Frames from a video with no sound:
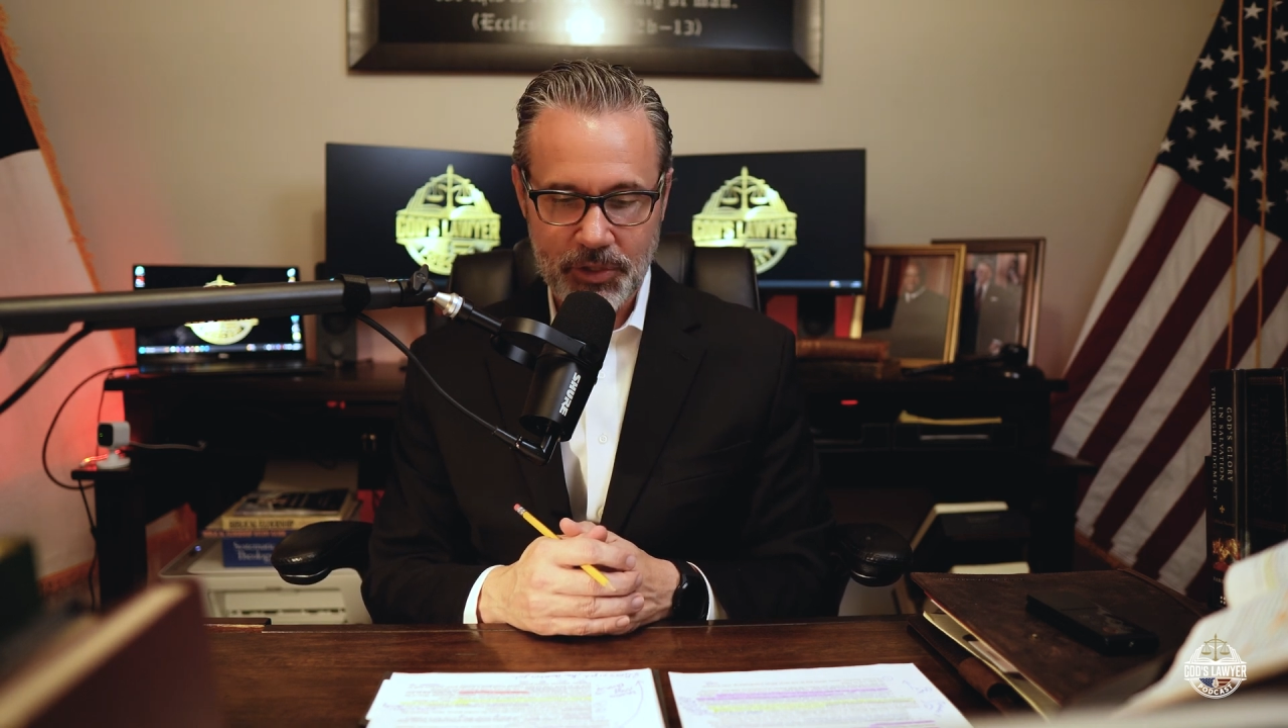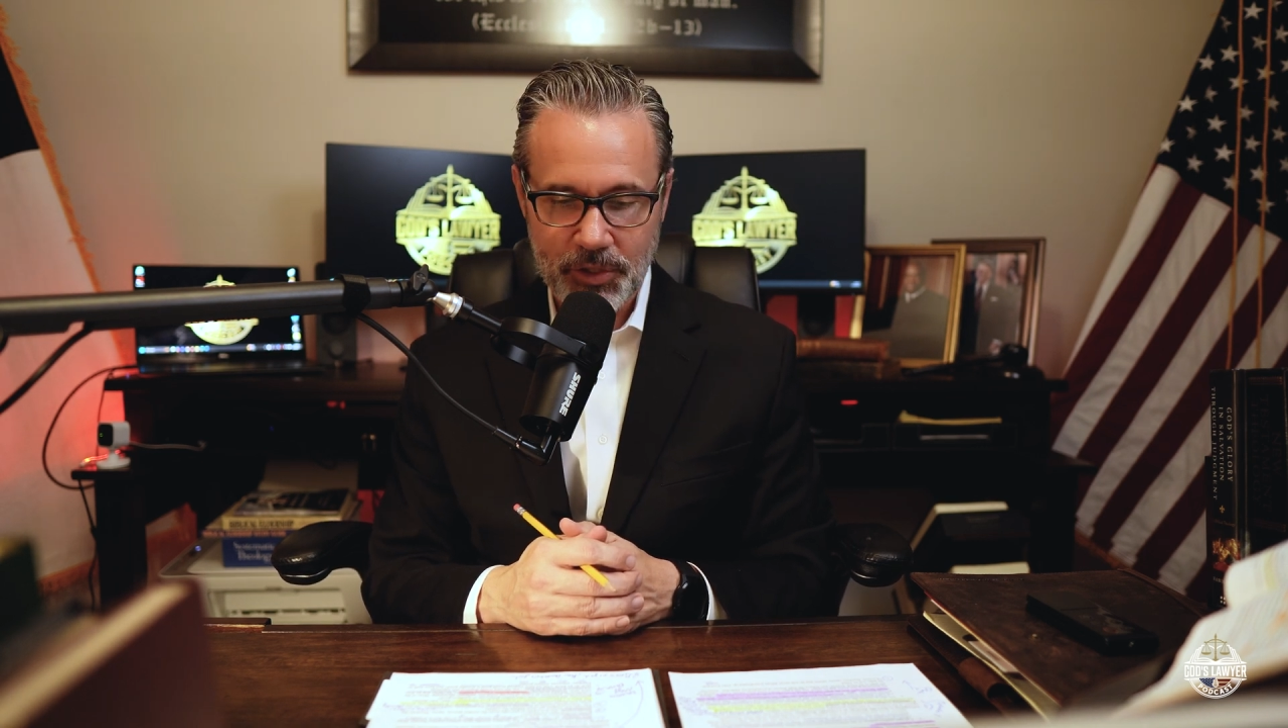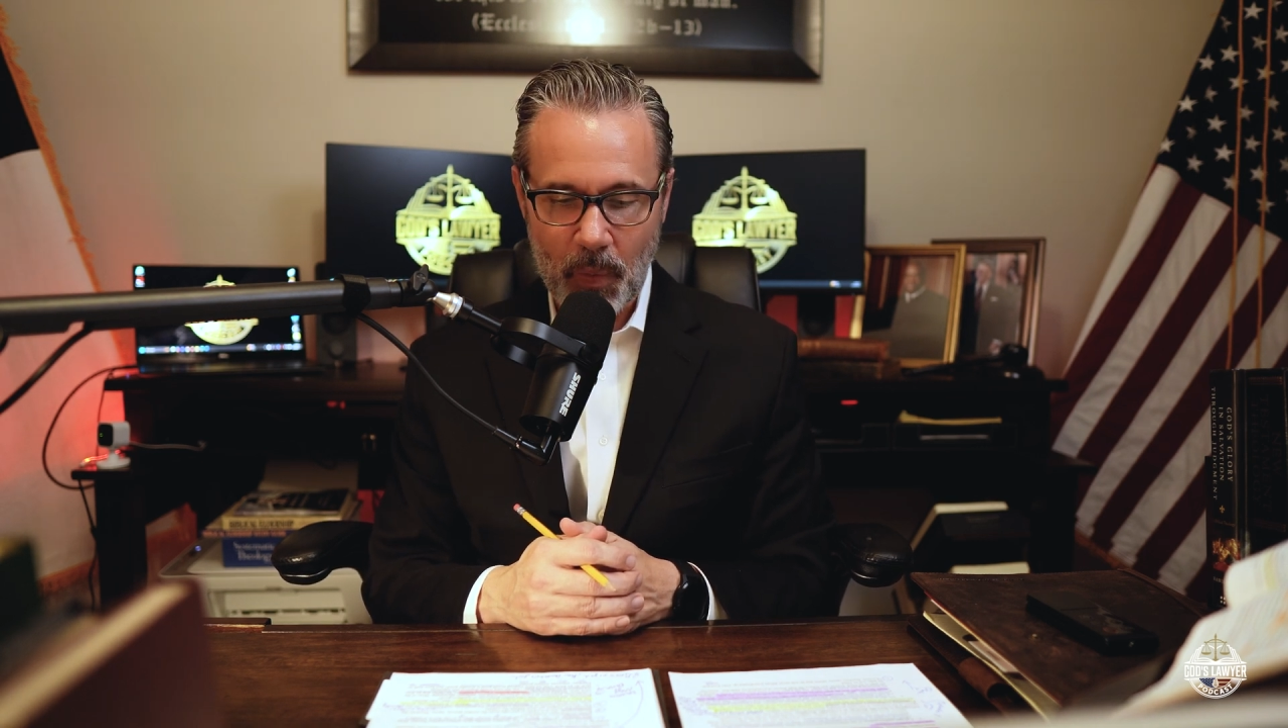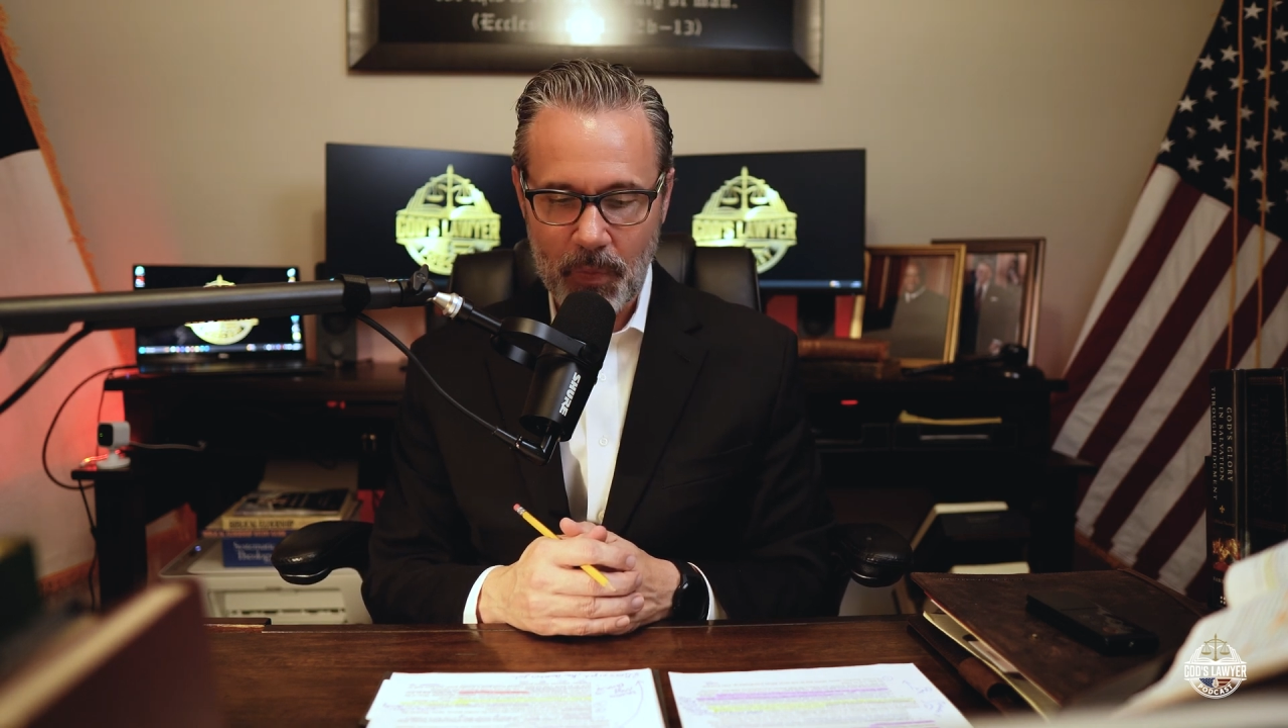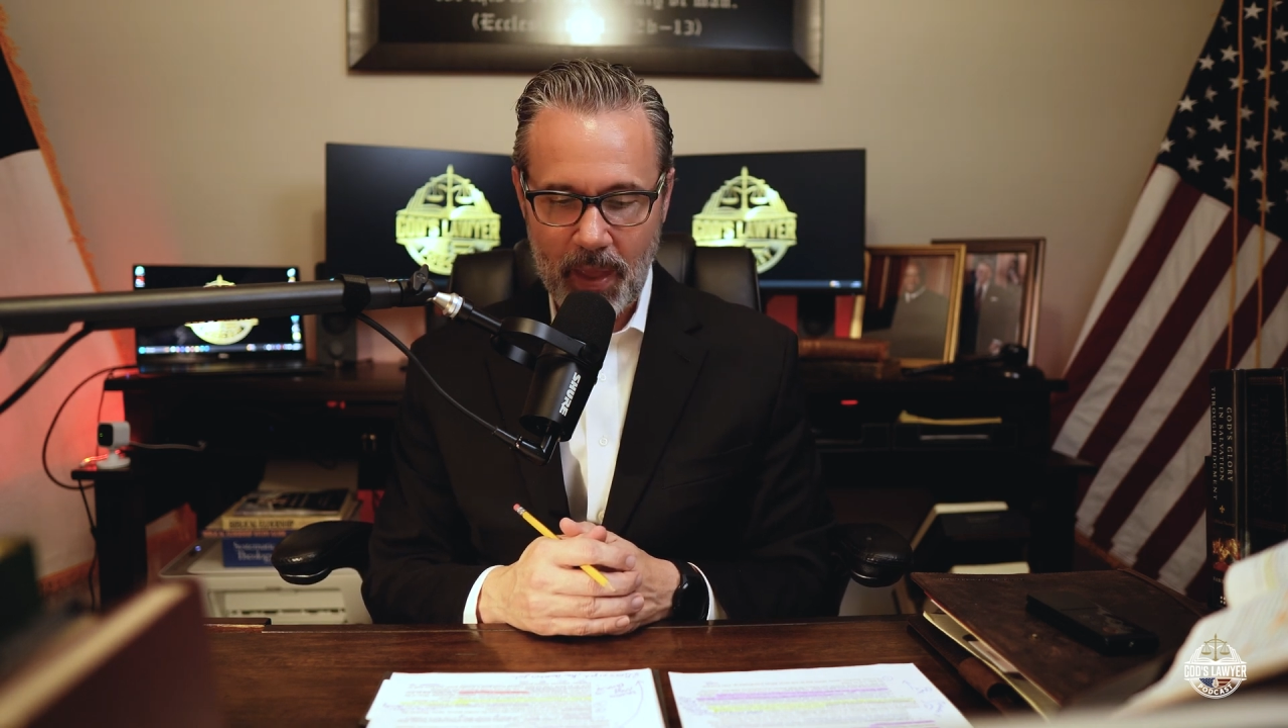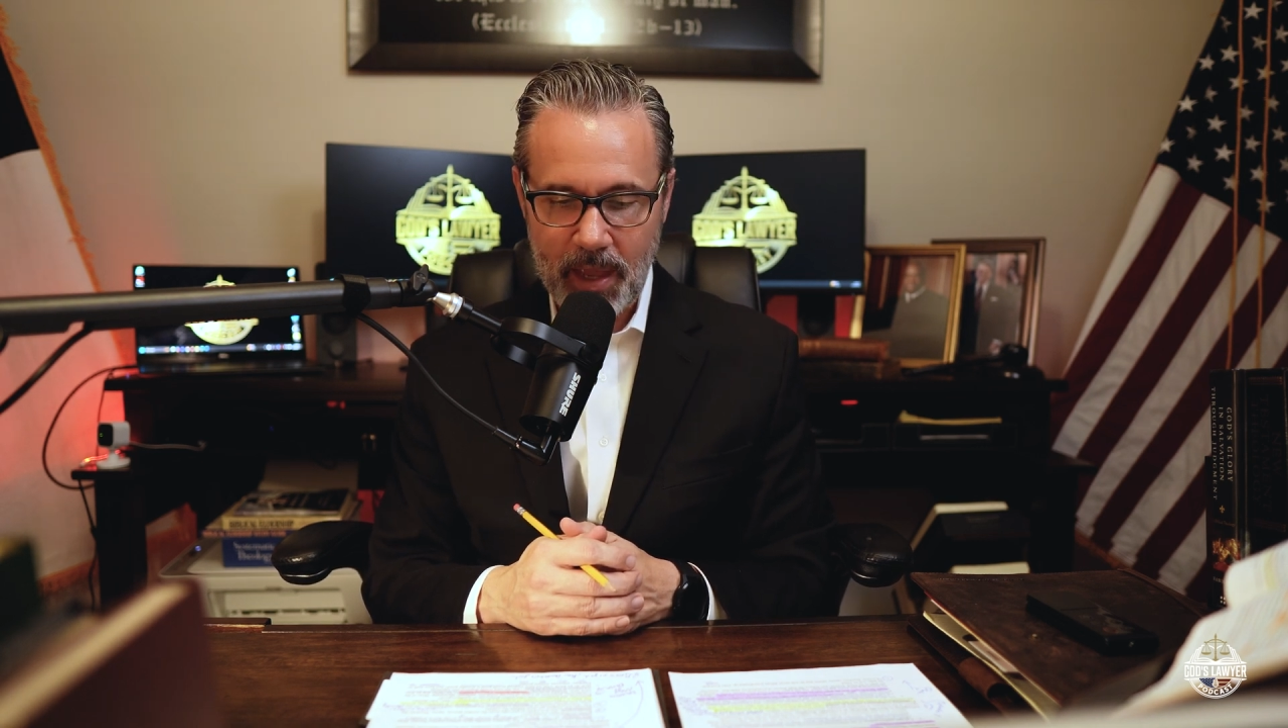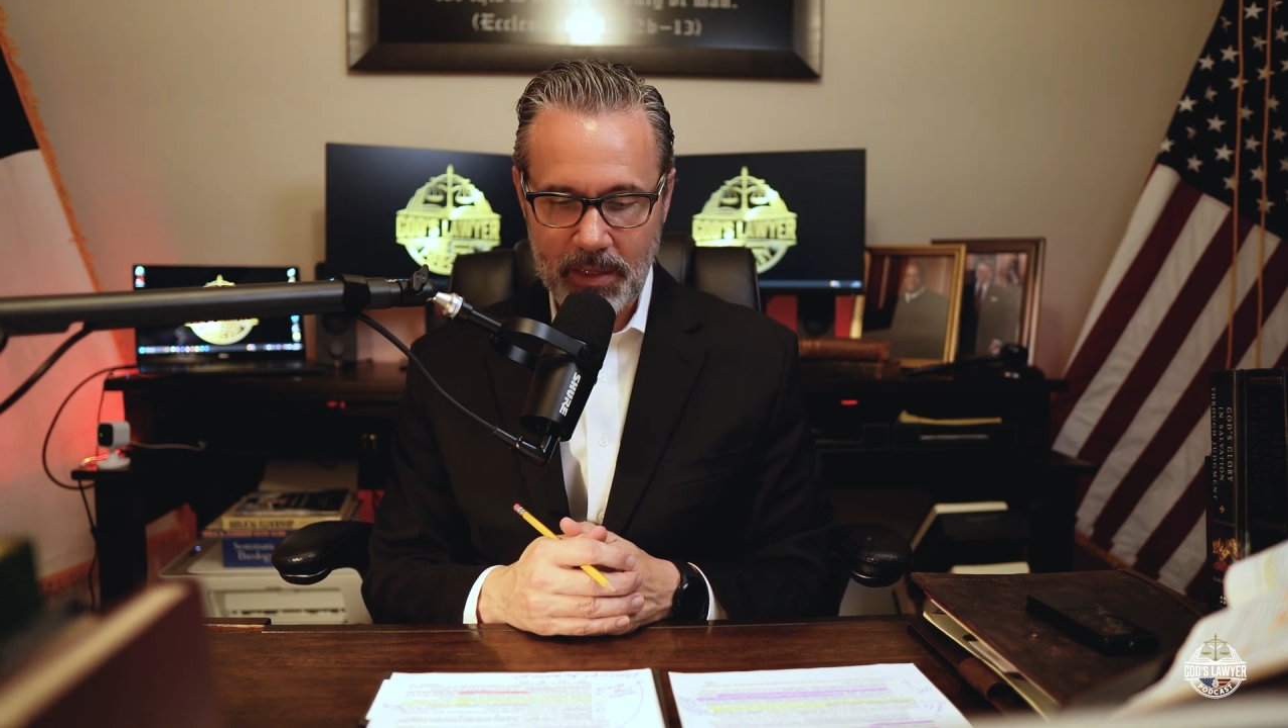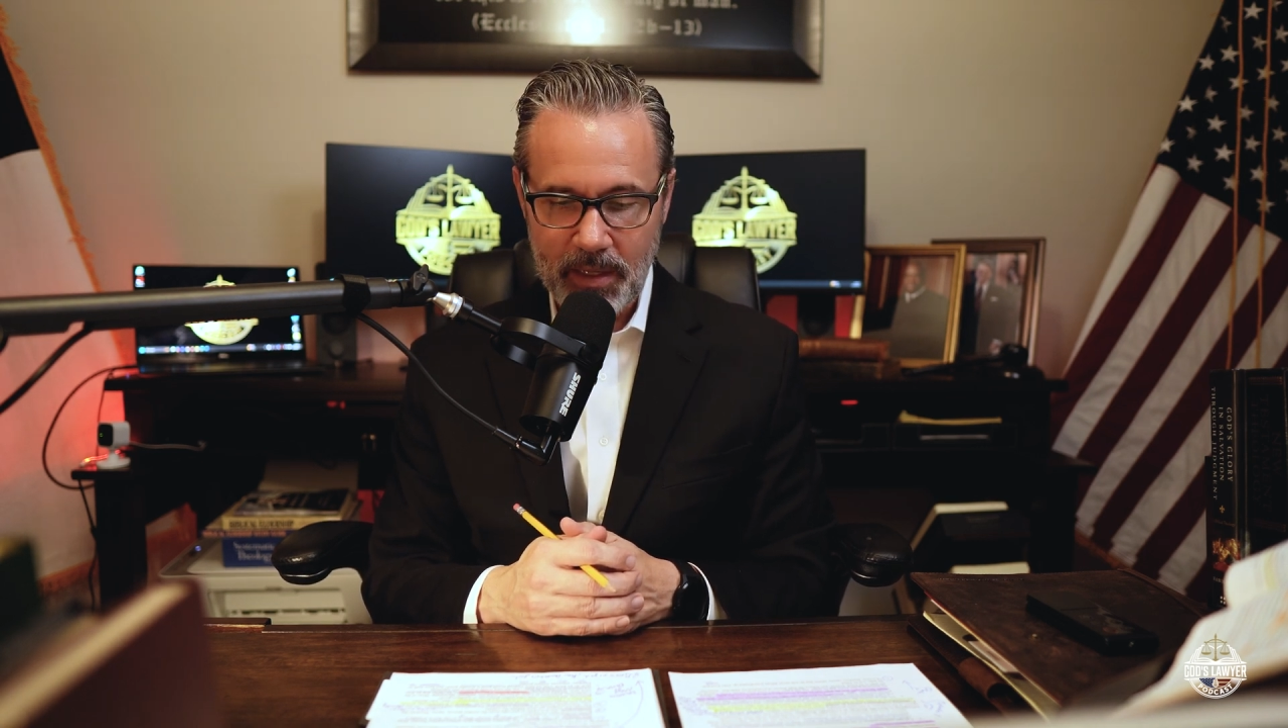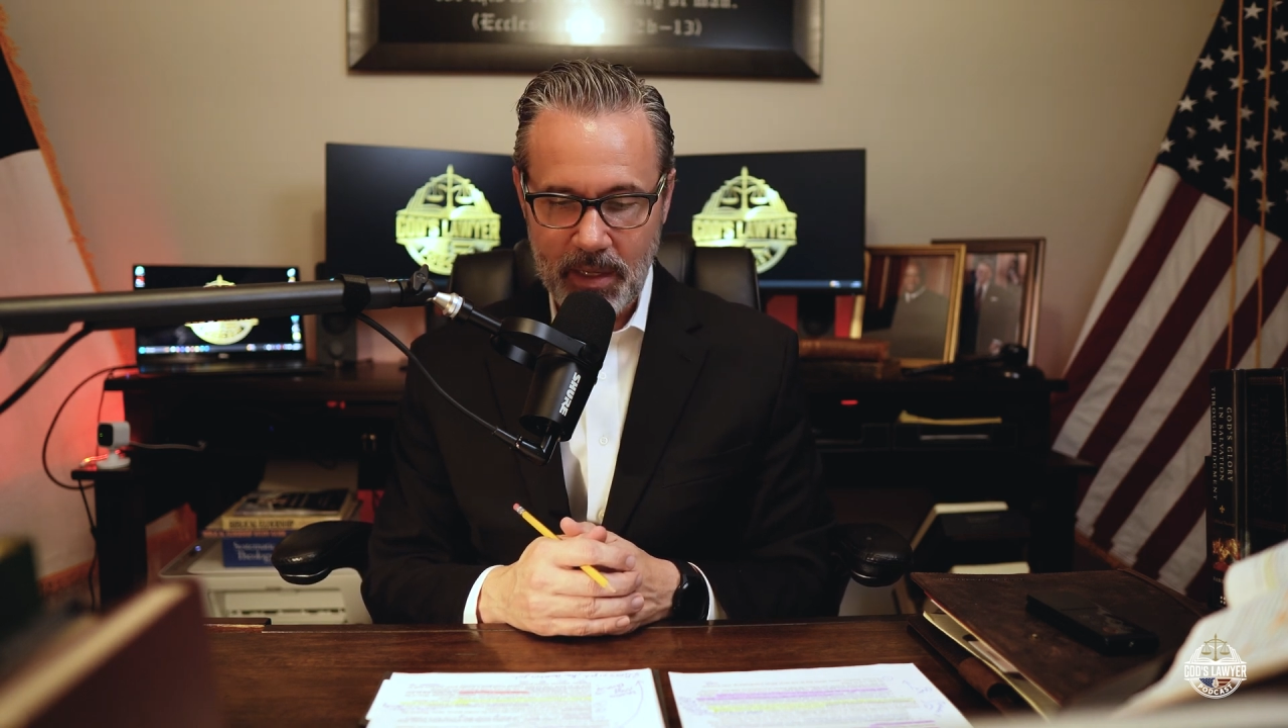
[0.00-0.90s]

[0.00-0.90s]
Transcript: show that.